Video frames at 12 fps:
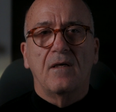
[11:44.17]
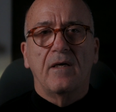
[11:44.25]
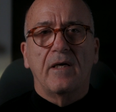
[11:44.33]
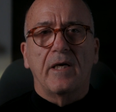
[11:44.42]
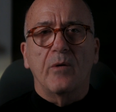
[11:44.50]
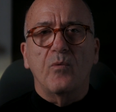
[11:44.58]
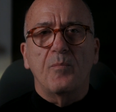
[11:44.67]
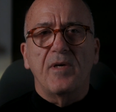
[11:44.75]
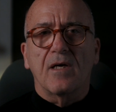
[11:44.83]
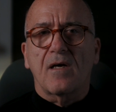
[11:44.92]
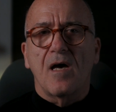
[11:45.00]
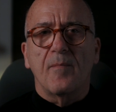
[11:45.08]
It would be
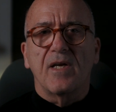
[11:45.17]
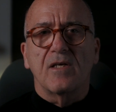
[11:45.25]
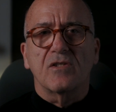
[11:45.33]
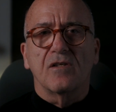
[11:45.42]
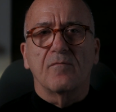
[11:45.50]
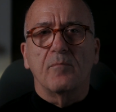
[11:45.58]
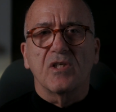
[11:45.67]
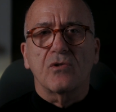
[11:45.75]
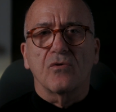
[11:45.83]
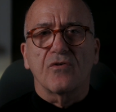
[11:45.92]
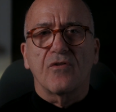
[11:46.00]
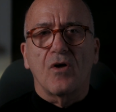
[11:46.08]
a combination of
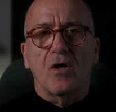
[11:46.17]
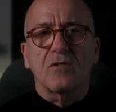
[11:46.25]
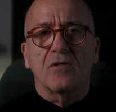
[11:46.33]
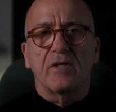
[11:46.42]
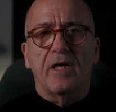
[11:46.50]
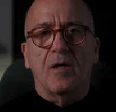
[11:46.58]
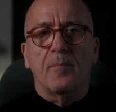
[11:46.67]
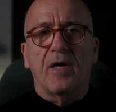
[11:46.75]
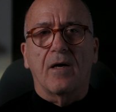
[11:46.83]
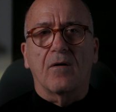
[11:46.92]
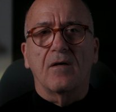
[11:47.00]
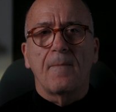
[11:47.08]
Mitchell's thoughts on air
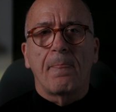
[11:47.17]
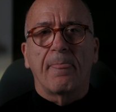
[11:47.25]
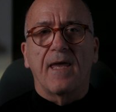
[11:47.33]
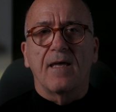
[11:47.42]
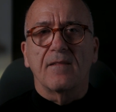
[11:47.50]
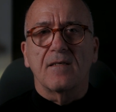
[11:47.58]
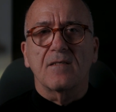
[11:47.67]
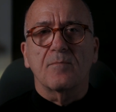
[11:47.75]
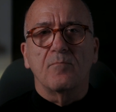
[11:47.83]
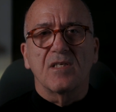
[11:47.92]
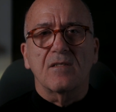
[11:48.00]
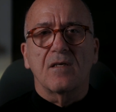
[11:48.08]
power and this
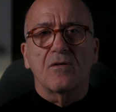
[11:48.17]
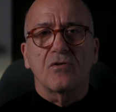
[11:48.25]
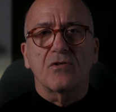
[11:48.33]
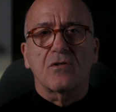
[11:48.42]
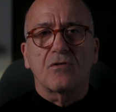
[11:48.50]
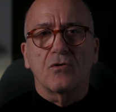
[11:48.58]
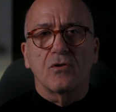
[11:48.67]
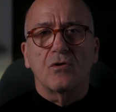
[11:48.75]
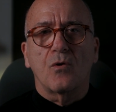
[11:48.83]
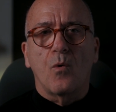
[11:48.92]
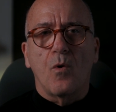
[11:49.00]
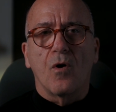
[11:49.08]

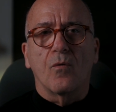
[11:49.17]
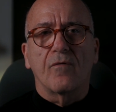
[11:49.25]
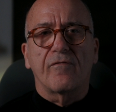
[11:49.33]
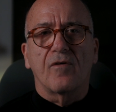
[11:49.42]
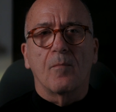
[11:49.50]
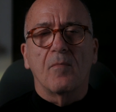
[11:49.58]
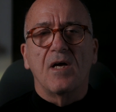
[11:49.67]
misunderstood quote from